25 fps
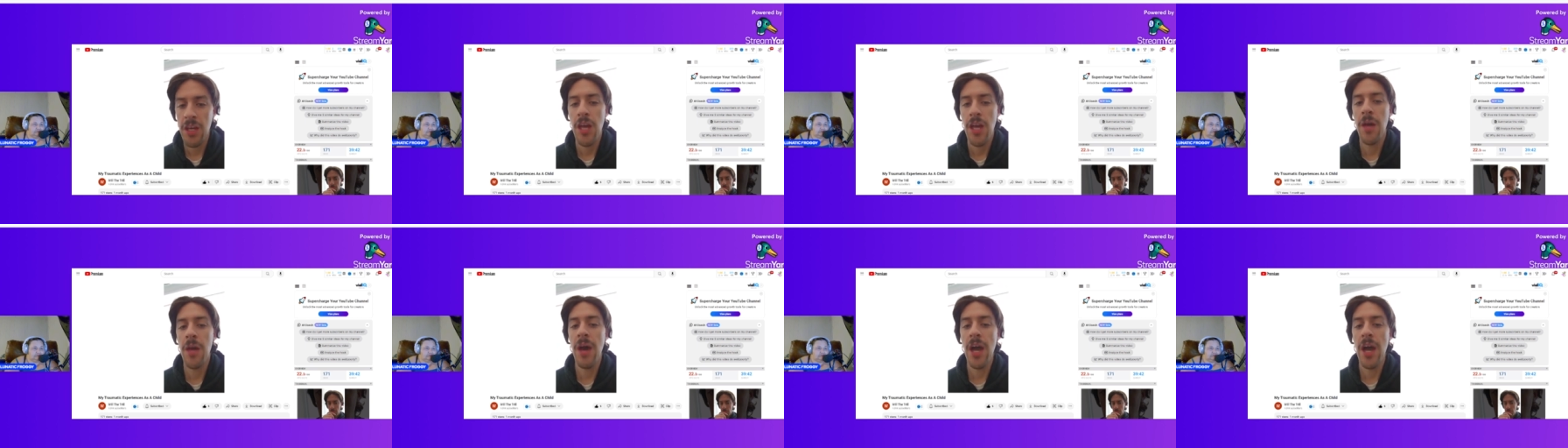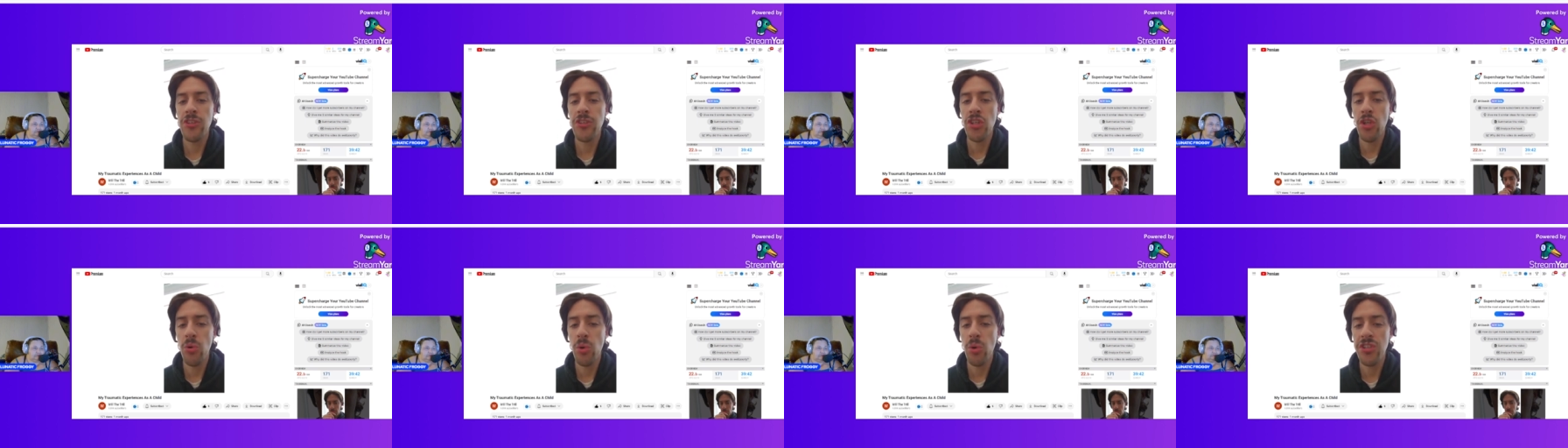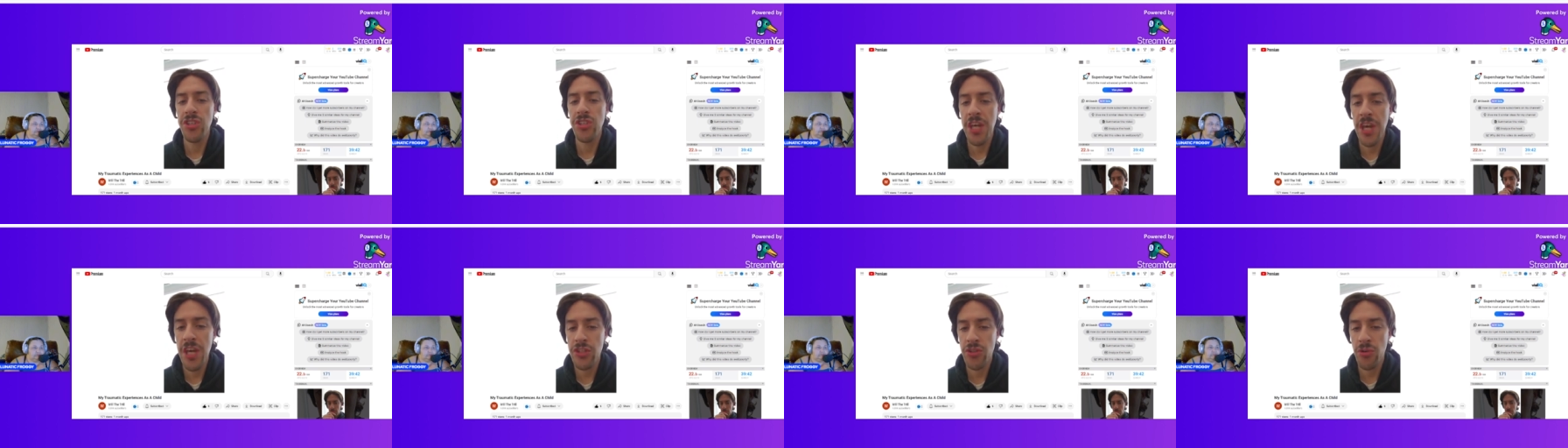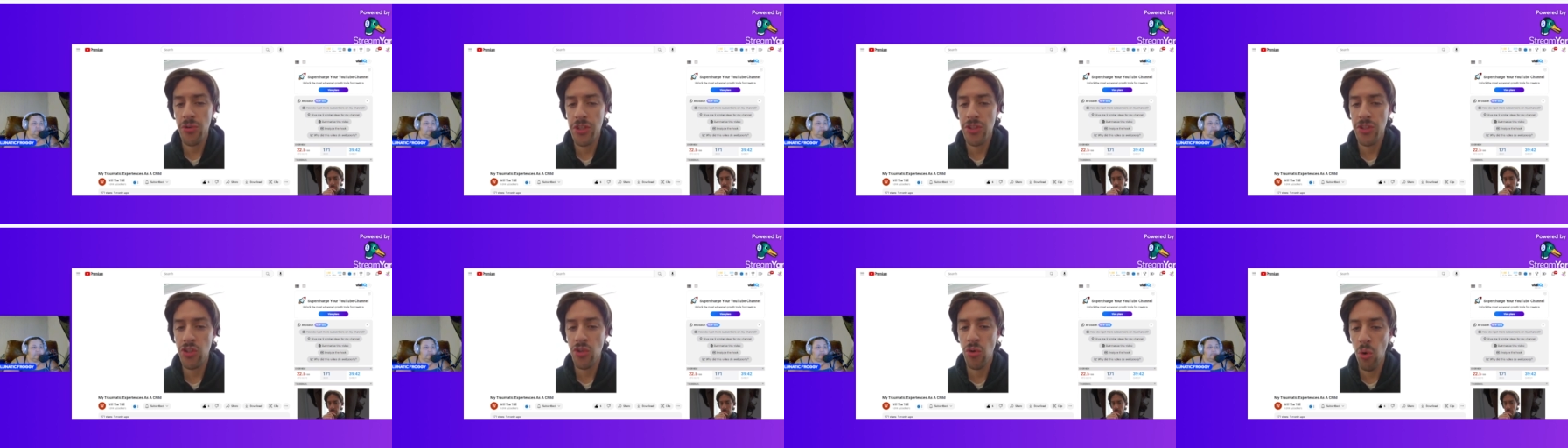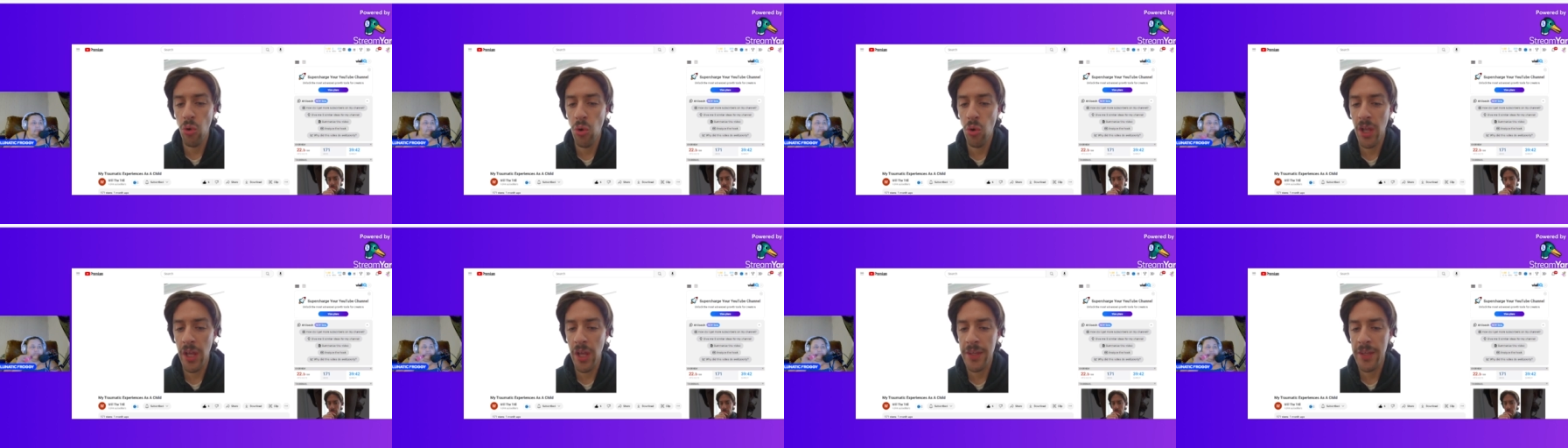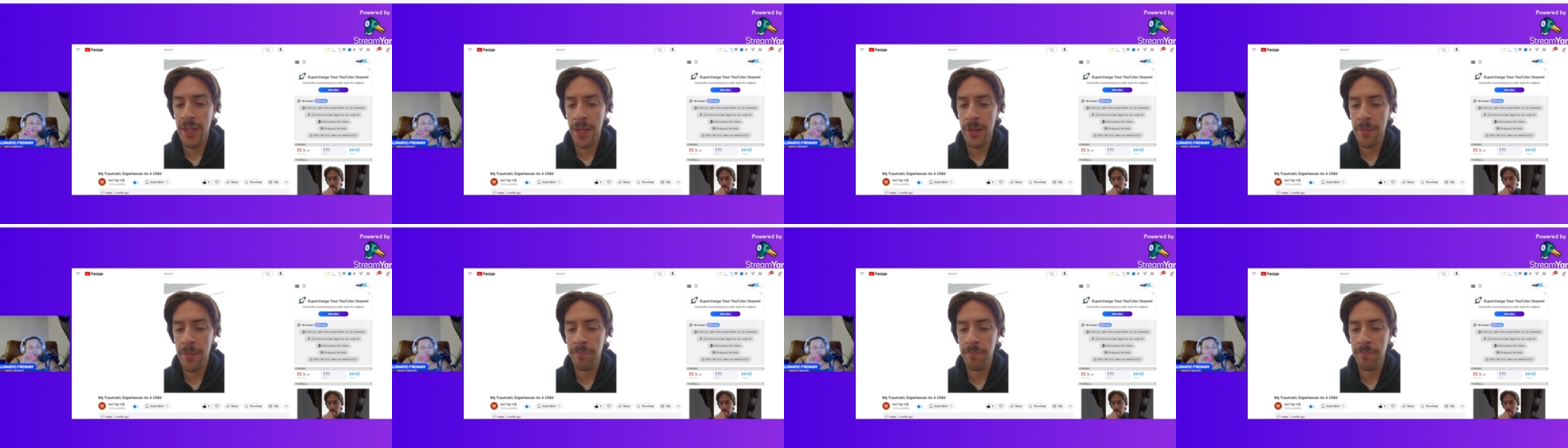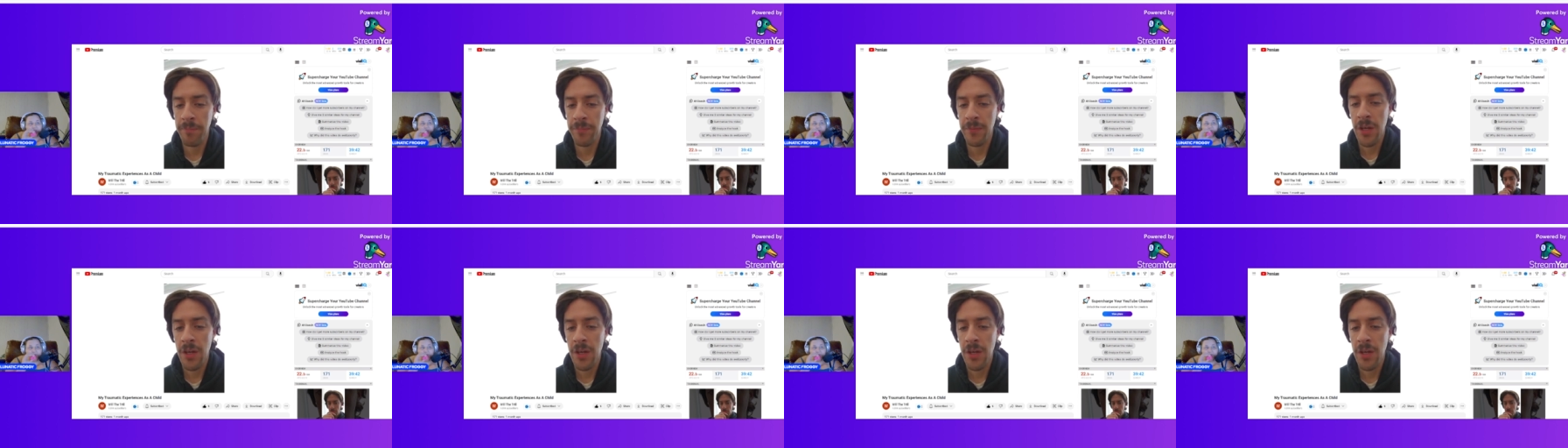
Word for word: imagine you were a teacher at school and then